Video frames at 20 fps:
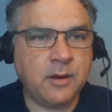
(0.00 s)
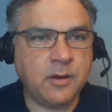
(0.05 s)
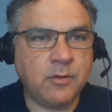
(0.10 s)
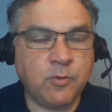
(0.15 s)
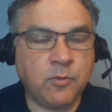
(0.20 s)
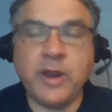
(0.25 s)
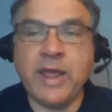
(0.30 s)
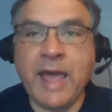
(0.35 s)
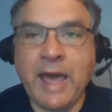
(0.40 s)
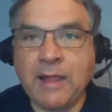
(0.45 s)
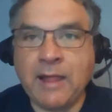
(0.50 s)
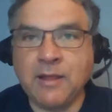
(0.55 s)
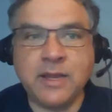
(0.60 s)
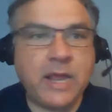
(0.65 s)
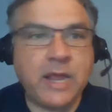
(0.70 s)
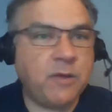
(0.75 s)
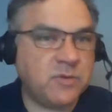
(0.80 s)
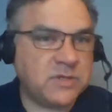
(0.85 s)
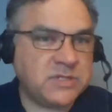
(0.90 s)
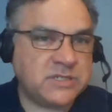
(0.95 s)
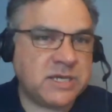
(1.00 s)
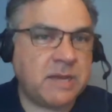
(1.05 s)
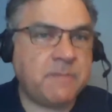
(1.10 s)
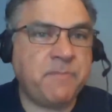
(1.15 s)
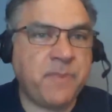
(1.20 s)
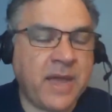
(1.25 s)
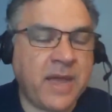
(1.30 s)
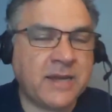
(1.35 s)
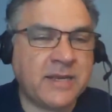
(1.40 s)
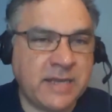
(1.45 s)
Roy Halladay was sent
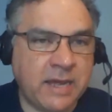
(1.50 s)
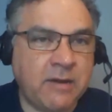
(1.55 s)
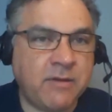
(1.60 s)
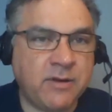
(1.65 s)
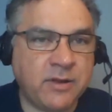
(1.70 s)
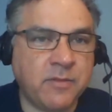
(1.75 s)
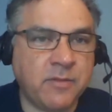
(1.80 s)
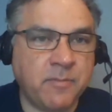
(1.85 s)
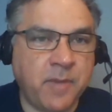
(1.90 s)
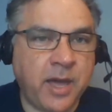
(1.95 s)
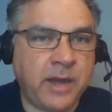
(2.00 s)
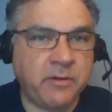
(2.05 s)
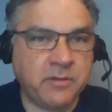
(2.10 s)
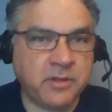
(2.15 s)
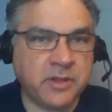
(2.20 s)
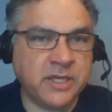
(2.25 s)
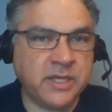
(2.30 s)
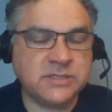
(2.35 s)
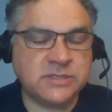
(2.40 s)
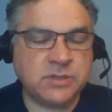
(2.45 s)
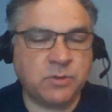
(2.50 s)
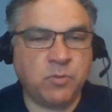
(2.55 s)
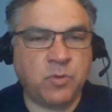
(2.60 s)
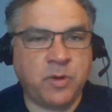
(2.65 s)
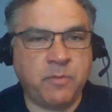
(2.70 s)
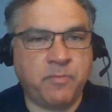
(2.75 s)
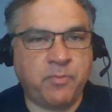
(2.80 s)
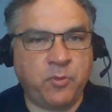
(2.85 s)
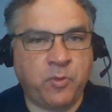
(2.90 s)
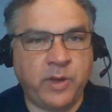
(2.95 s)
back down to the minor leagues at
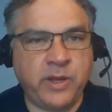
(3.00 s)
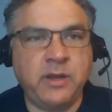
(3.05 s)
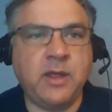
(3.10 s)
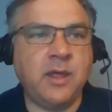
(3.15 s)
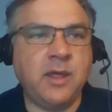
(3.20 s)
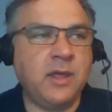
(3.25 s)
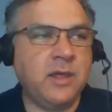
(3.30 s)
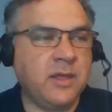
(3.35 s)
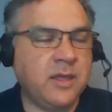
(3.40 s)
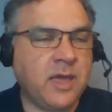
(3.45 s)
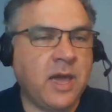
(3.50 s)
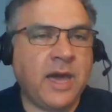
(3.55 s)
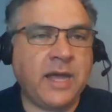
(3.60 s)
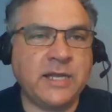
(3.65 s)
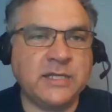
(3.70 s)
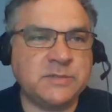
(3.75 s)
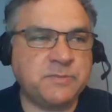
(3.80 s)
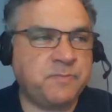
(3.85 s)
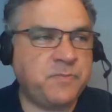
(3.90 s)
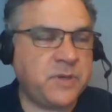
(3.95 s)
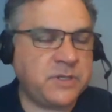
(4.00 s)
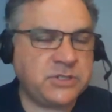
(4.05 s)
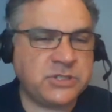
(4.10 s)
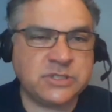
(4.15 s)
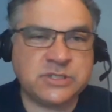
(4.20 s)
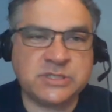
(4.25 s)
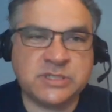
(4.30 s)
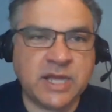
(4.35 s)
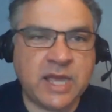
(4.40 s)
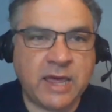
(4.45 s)
one point, got his
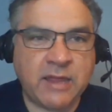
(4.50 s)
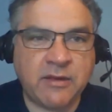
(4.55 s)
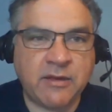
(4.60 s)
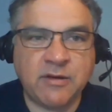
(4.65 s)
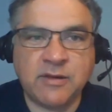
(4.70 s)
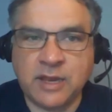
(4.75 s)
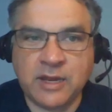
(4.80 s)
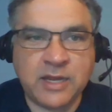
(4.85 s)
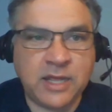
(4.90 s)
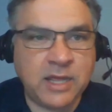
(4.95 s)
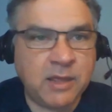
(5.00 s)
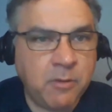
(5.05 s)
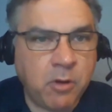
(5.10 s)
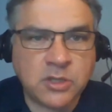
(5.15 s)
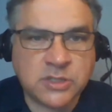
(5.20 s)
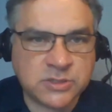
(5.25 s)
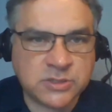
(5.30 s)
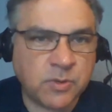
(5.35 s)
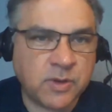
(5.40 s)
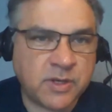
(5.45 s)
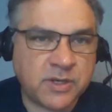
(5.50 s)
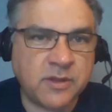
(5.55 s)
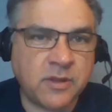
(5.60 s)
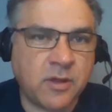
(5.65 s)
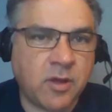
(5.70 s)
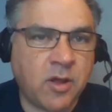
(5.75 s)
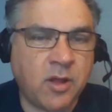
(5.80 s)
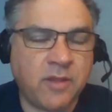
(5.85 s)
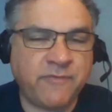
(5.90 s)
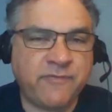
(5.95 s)
pitches together, and then he also went to
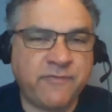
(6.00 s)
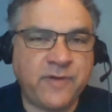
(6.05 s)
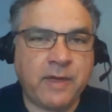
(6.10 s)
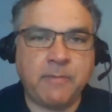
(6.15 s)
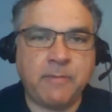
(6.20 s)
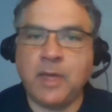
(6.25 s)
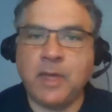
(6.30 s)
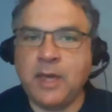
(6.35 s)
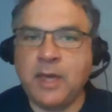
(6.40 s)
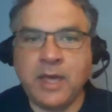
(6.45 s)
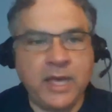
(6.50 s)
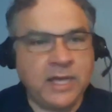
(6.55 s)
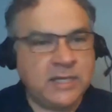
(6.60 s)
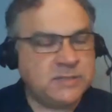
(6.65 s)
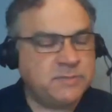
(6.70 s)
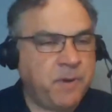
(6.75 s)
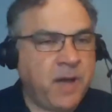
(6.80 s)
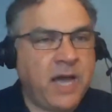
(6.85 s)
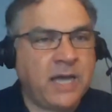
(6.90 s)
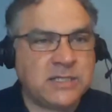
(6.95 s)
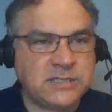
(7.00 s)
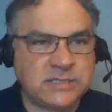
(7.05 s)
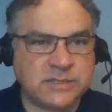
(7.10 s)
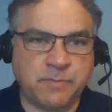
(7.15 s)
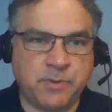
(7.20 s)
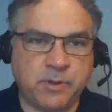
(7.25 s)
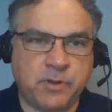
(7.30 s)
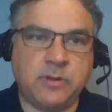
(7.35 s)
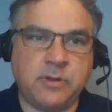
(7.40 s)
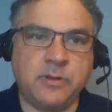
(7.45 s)
the Hall of Fame. It's
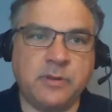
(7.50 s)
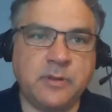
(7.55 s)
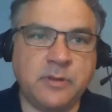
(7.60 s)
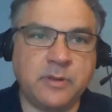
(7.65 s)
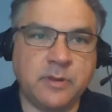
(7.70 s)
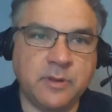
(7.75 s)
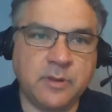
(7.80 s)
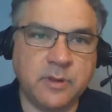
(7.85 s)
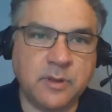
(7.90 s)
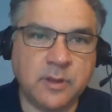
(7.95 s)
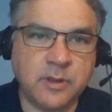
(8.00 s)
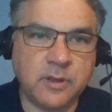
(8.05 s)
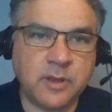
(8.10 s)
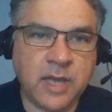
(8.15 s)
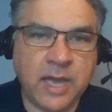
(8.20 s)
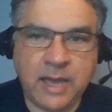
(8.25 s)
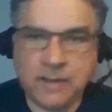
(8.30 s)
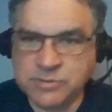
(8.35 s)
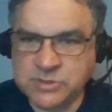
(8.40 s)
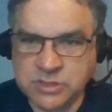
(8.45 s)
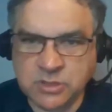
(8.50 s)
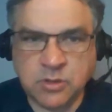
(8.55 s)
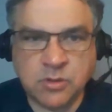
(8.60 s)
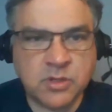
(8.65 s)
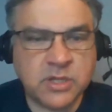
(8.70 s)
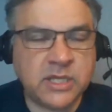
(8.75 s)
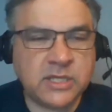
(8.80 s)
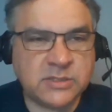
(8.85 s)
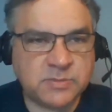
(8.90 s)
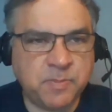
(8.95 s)
possible.
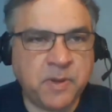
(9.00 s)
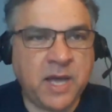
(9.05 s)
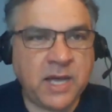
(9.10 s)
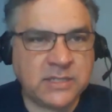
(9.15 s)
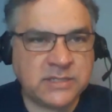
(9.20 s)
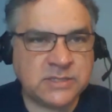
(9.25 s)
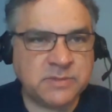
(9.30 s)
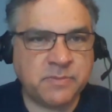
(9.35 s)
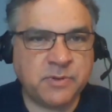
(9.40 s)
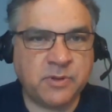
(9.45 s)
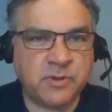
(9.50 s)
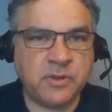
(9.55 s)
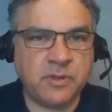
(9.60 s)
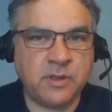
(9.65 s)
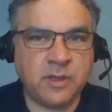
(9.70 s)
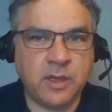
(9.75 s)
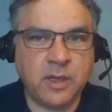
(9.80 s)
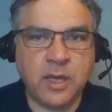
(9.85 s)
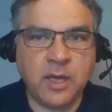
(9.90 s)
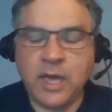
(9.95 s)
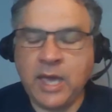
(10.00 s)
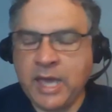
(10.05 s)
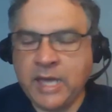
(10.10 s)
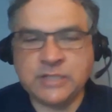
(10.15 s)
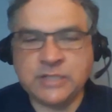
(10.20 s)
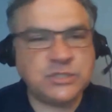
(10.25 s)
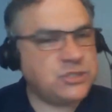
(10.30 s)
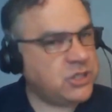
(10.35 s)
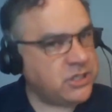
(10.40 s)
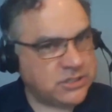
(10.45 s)
Absolutely, it's possible.
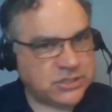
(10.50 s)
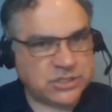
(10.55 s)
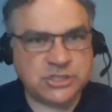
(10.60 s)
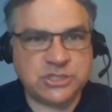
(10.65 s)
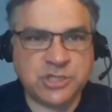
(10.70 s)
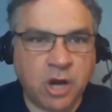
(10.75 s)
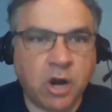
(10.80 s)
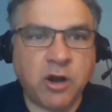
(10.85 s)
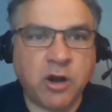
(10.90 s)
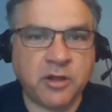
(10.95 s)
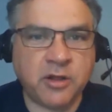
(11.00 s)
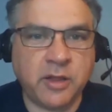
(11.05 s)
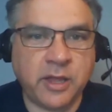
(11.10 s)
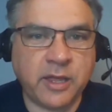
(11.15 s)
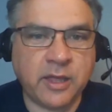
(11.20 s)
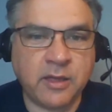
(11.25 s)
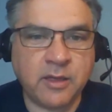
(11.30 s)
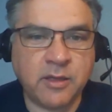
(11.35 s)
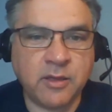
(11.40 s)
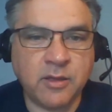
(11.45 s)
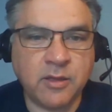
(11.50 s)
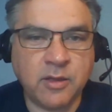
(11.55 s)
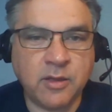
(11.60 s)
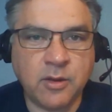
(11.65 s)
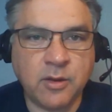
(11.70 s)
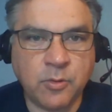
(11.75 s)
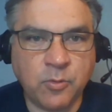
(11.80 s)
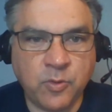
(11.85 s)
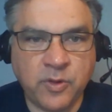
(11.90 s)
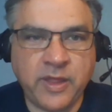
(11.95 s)
It's just startling
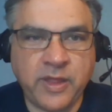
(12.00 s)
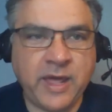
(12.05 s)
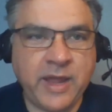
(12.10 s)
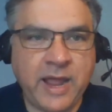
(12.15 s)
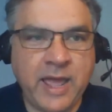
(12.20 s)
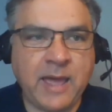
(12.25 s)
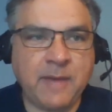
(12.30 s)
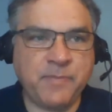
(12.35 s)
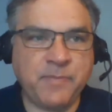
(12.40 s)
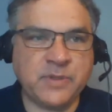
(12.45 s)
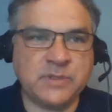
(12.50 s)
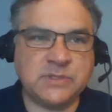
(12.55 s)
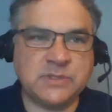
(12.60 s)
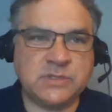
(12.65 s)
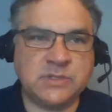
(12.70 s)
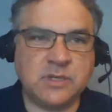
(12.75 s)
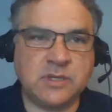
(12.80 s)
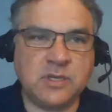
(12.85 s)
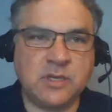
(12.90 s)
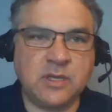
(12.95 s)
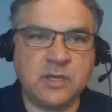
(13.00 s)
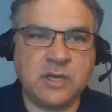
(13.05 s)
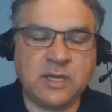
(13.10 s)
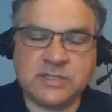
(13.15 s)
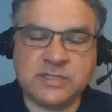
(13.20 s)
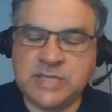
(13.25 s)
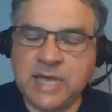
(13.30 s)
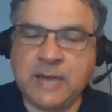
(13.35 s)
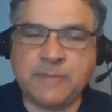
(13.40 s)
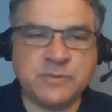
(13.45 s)
when that happens.
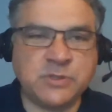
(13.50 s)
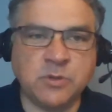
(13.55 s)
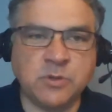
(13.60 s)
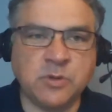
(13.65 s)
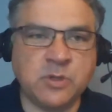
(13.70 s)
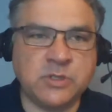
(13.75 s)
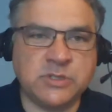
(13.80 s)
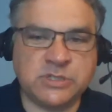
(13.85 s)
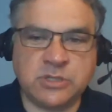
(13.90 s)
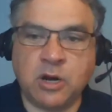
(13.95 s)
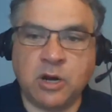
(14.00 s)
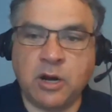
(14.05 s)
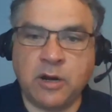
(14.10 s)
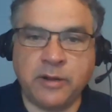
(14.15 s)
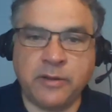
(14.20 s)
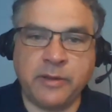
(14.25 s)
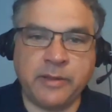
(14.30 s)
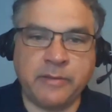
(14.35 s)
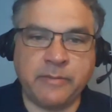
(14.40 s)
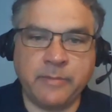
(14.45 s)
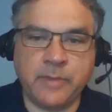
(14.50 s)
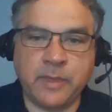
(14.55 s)
It's absolutely startling.